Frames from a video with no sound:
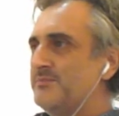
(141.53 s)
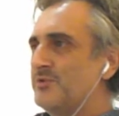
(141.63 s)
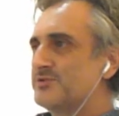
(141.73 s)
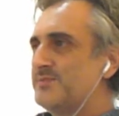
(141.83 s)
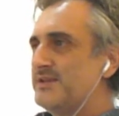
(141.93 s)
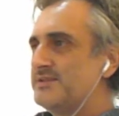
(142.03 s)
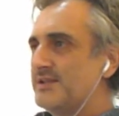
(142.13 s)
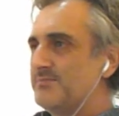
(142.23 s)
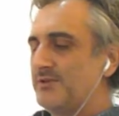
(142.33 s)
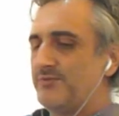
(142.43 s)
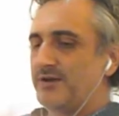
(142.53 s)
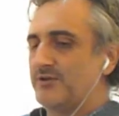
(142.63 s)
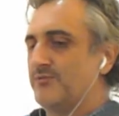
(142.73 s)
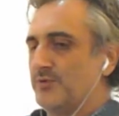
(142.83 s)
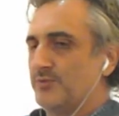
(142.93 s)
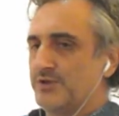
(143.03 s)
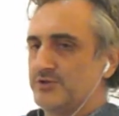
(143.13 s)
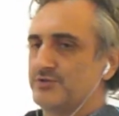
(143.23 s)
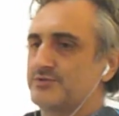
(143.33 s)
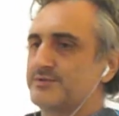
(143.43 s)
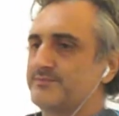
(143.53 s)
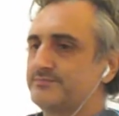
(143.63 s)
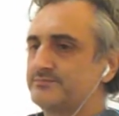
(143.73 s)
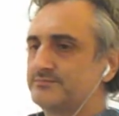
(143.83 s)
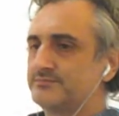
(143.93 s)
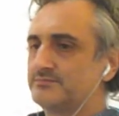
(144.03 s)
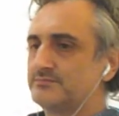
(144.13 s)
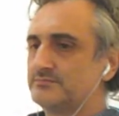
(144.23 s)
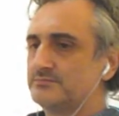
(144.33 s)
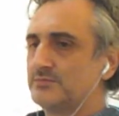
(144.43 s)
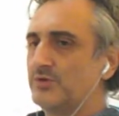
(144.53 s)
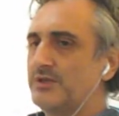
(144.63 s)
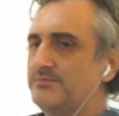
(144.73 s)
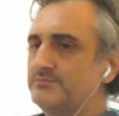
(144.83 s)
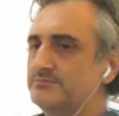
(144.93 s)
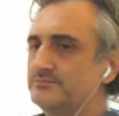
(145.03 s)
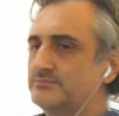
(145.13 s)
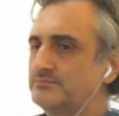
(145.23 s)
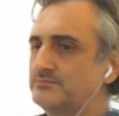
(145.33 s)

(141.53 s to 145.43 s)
the most basic amplifier configurations. Okay?